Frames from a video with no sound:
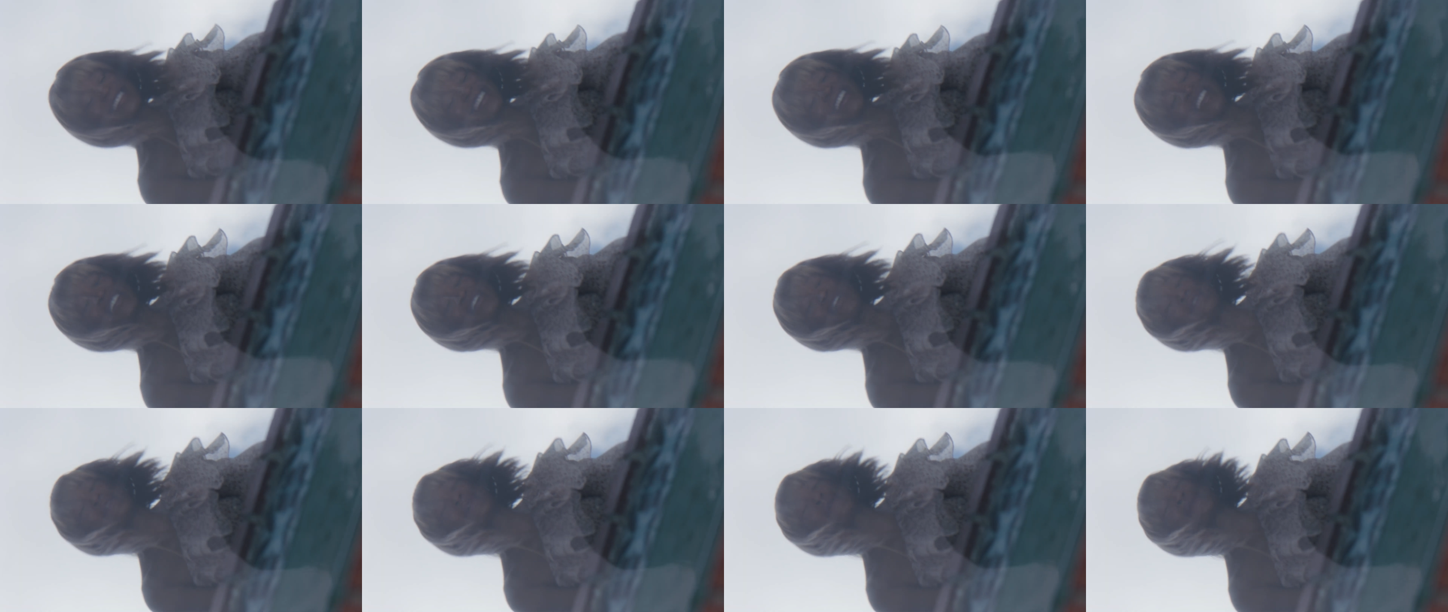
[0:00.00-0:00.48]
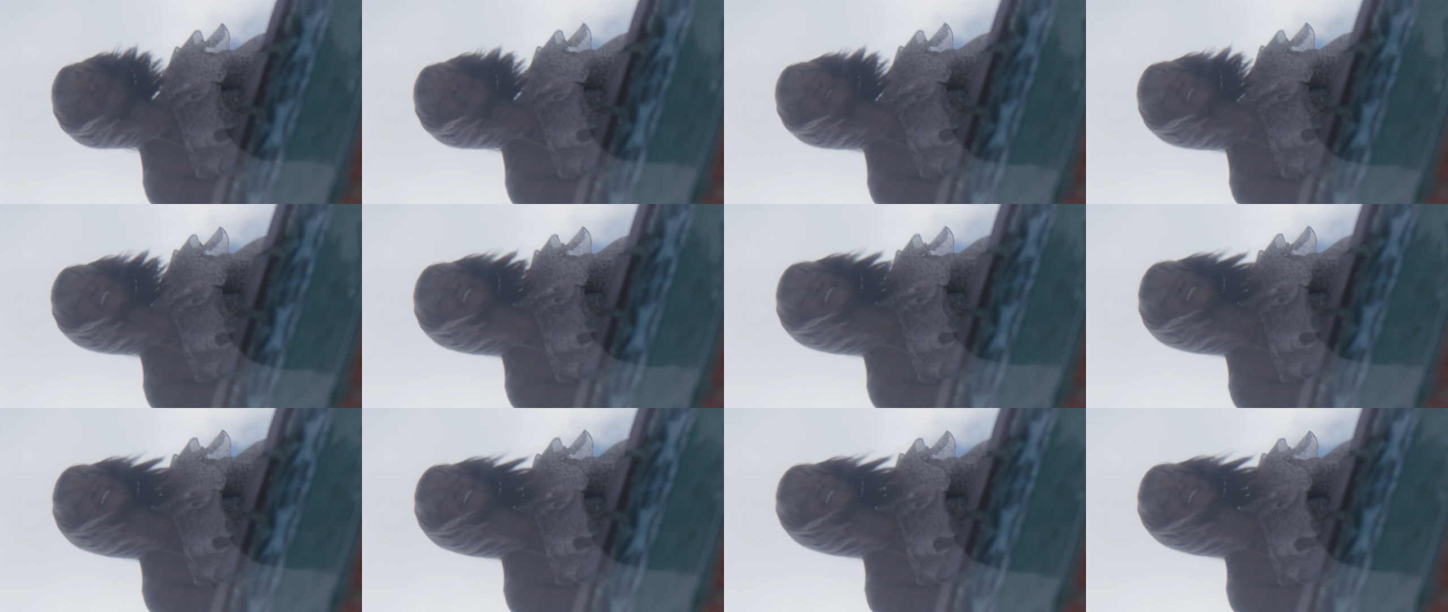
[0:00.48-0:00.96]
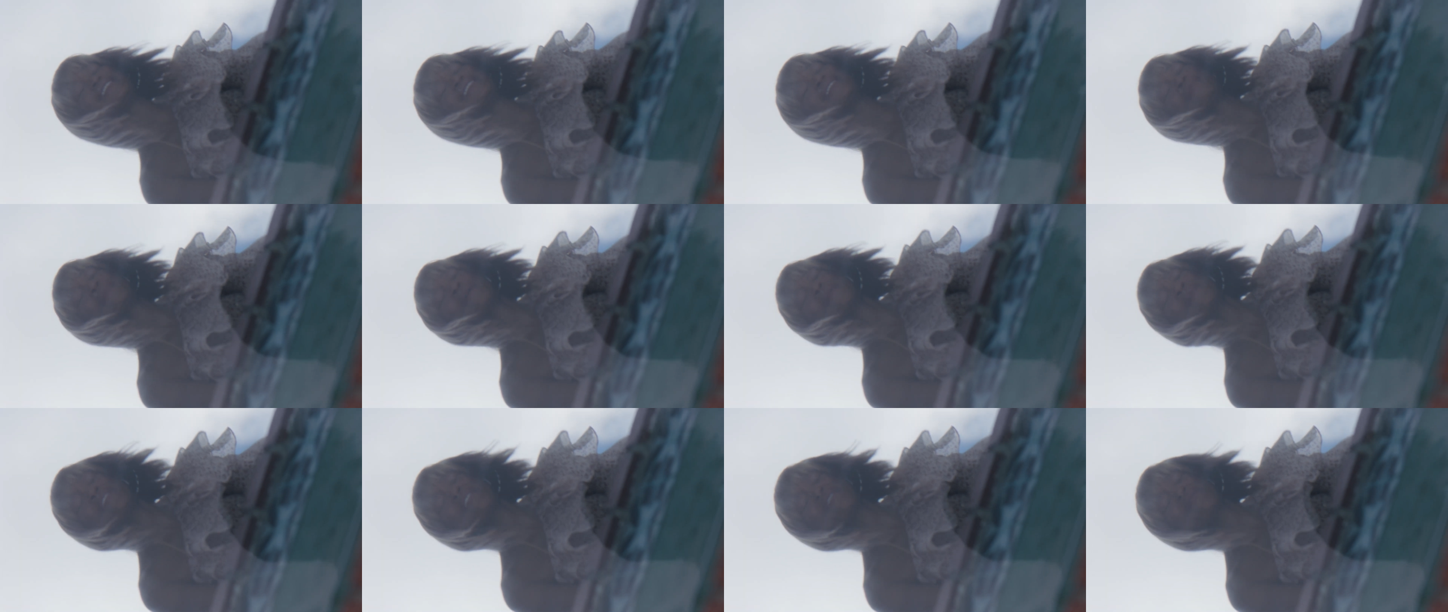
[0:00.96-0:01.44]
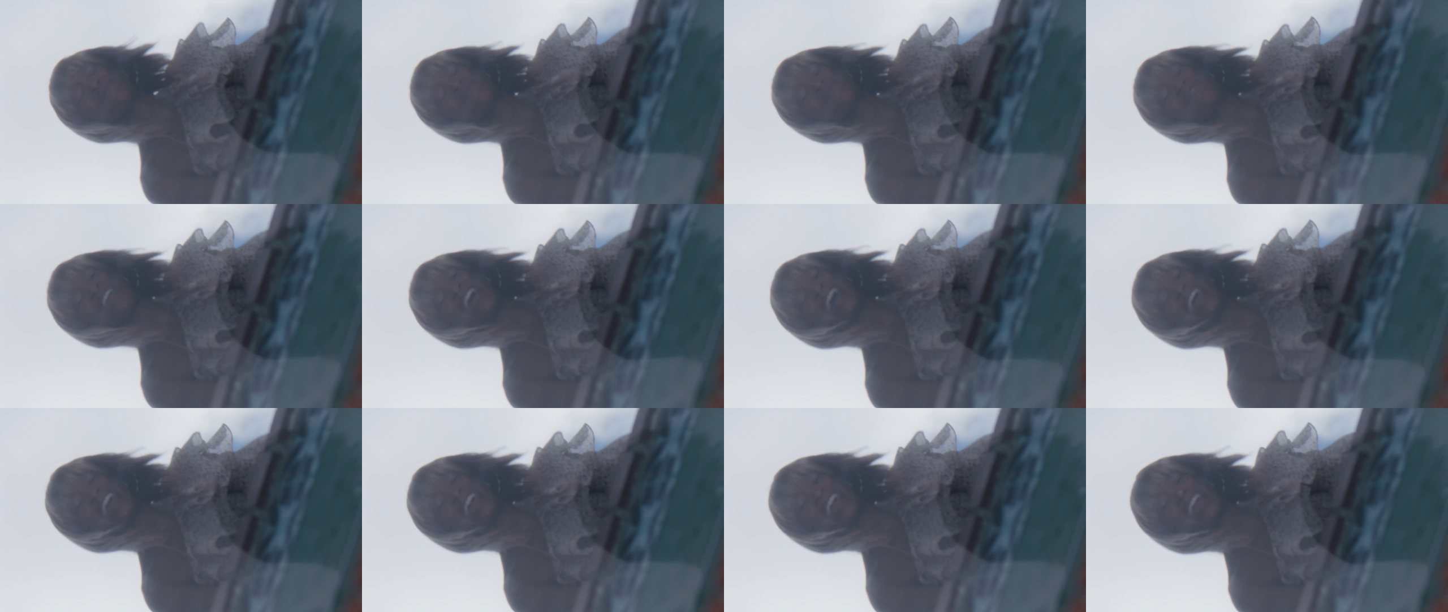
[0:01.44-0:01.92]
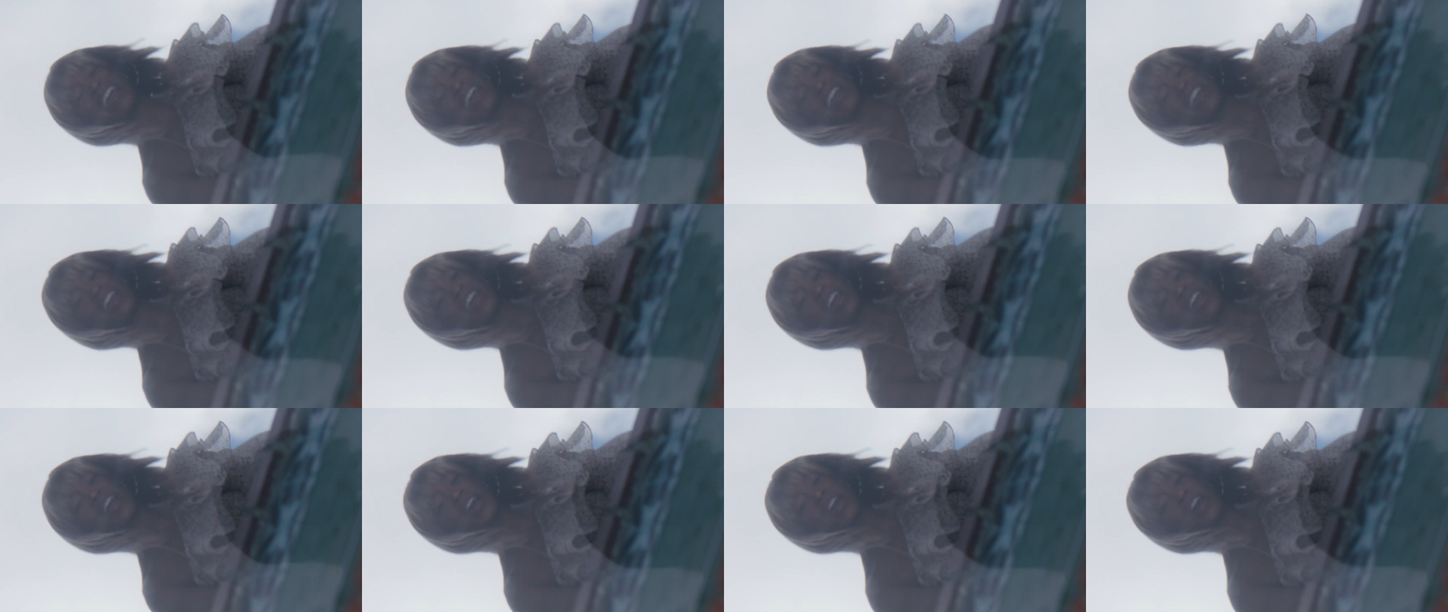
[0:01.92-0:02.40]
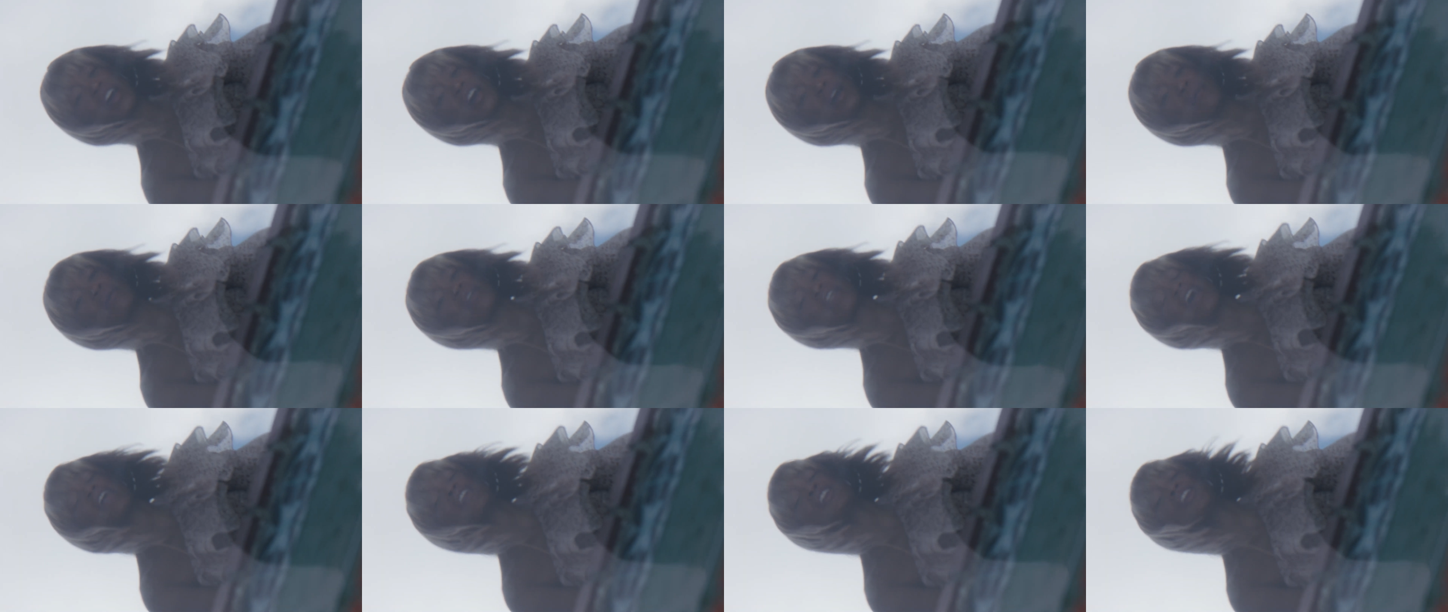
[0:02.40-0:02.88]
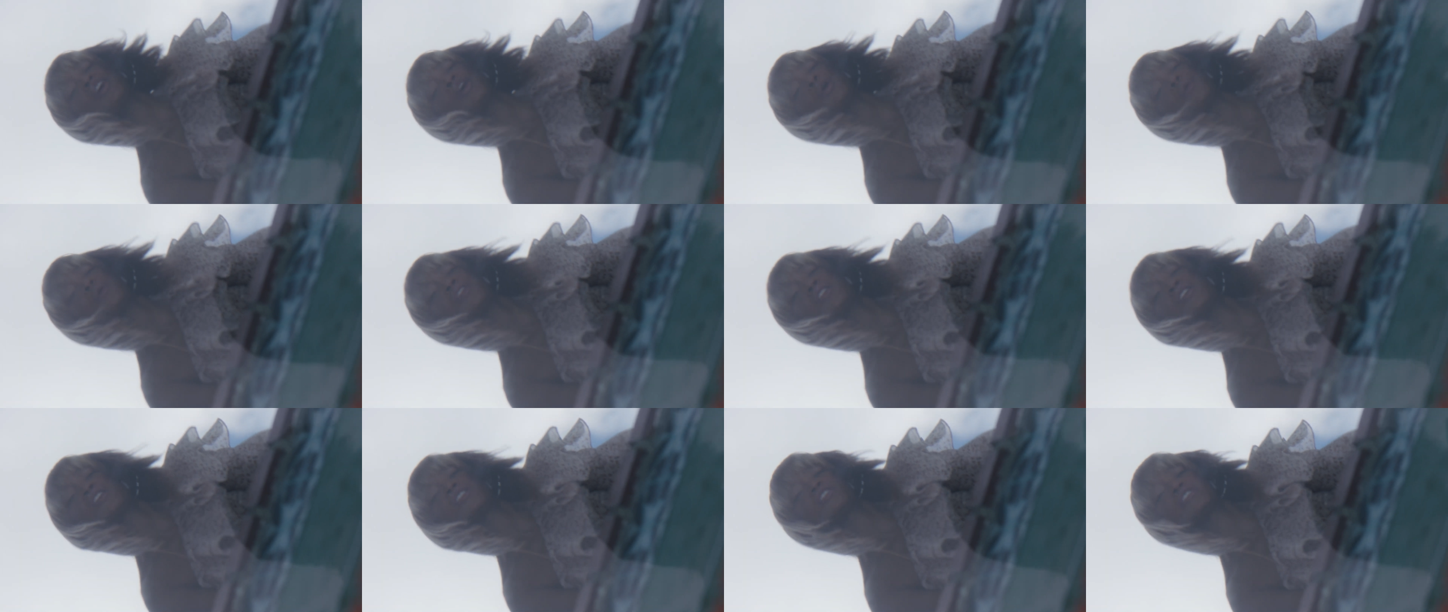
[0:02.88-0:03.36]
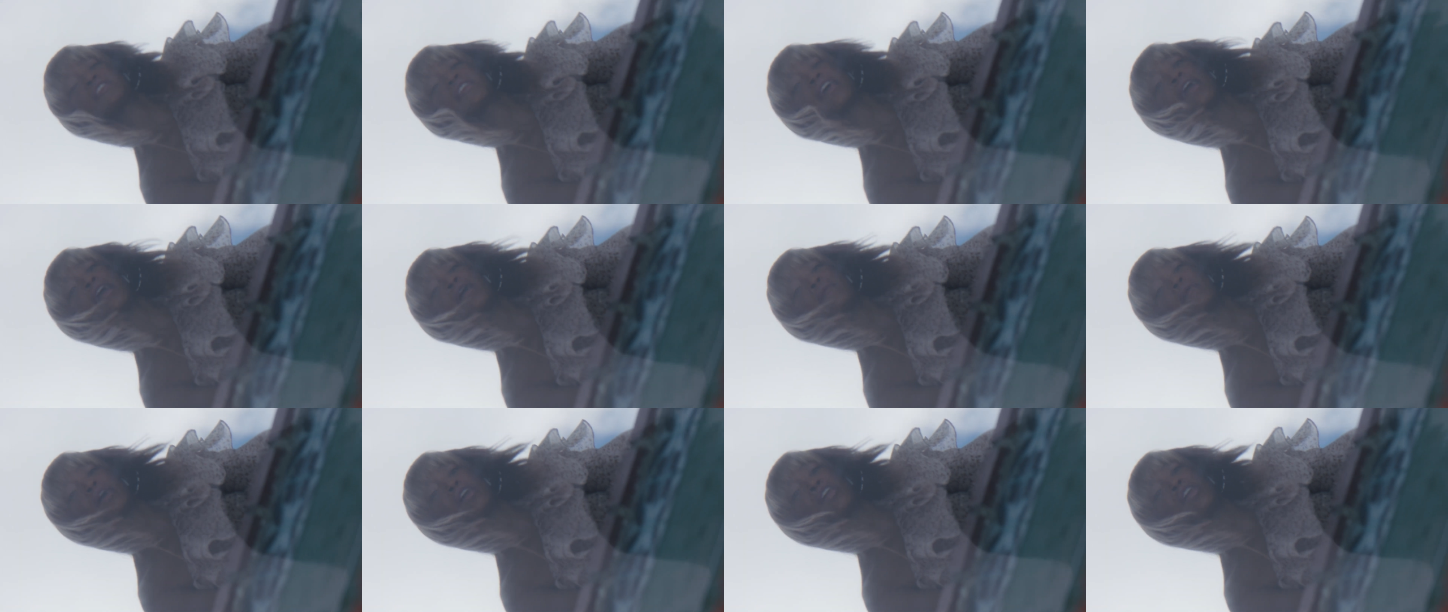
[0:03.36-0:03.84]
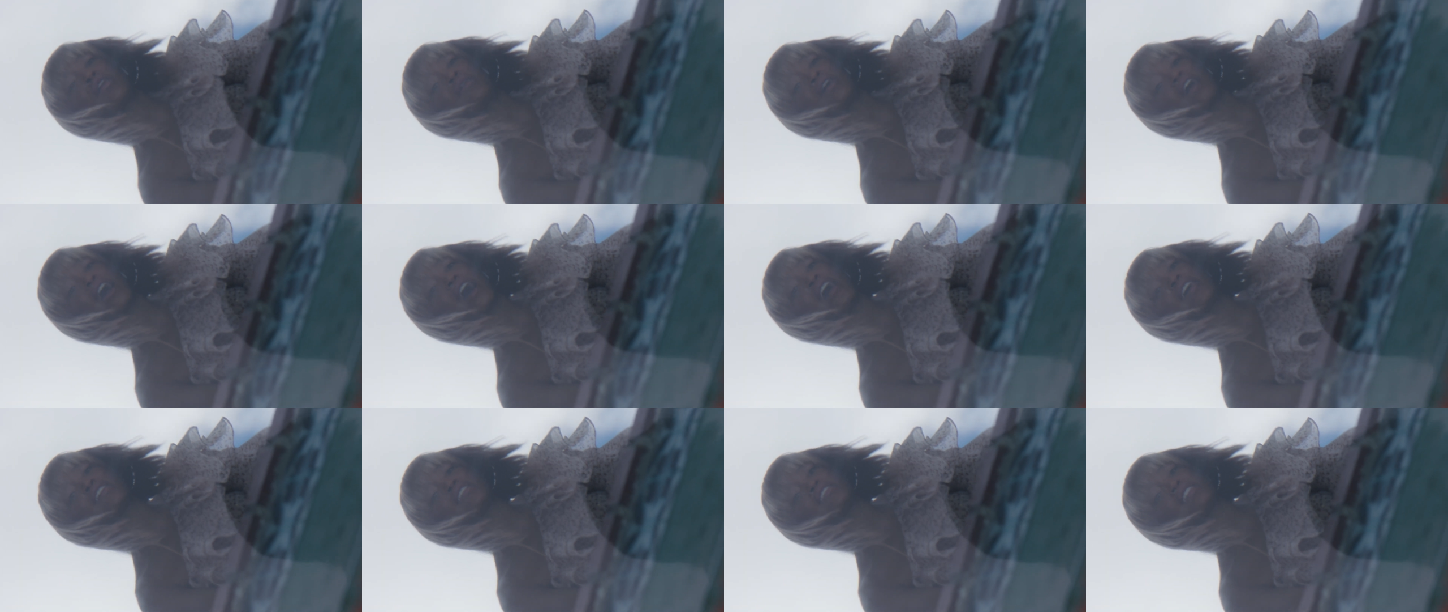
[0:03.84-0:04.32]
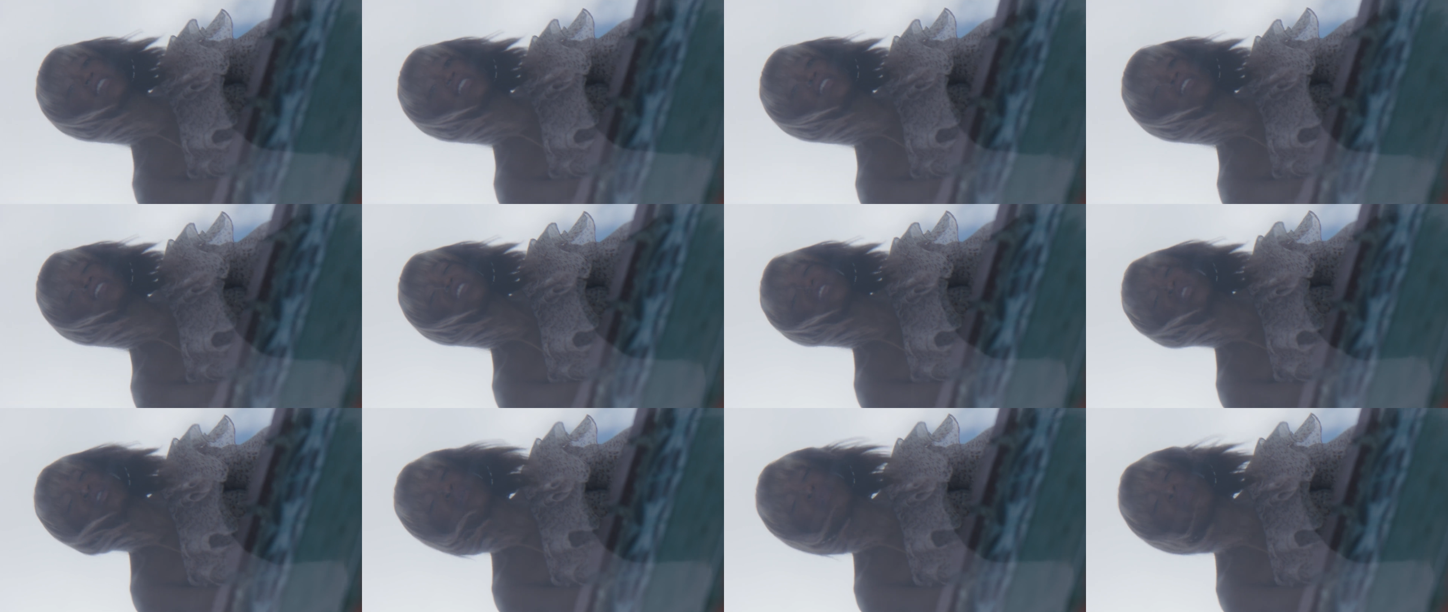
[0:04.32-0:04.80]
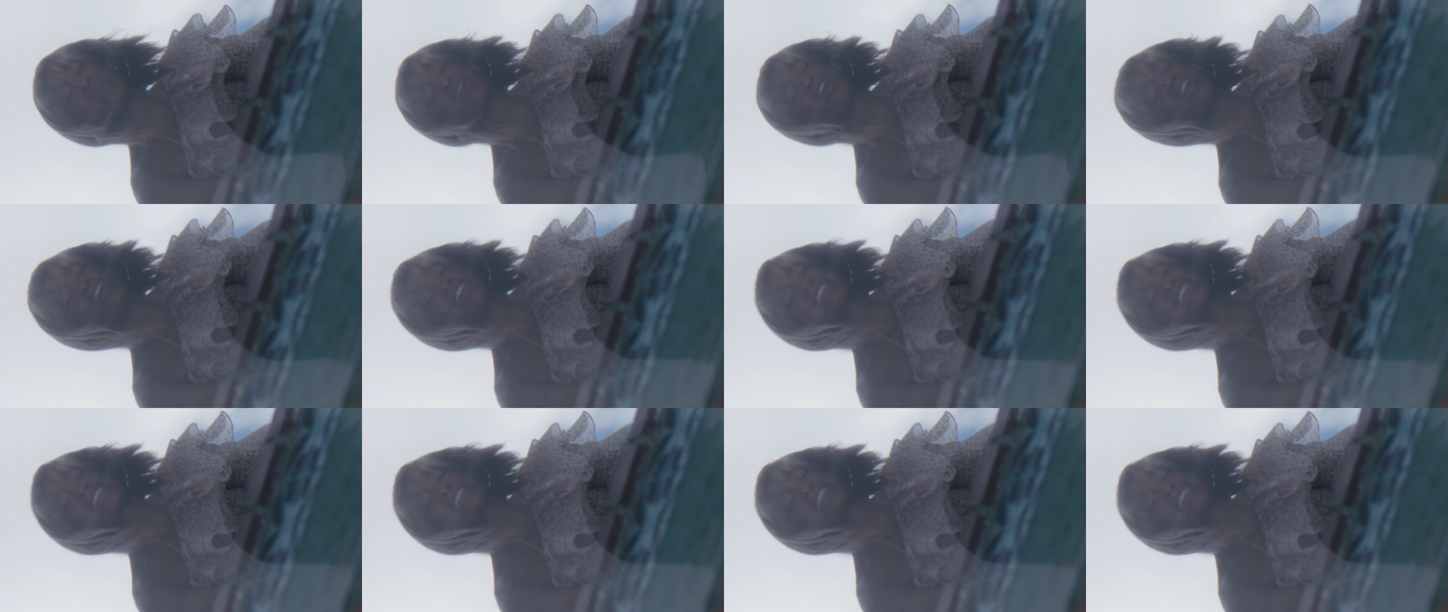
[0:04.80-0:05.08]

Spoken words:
Nobody's mouth can be seen.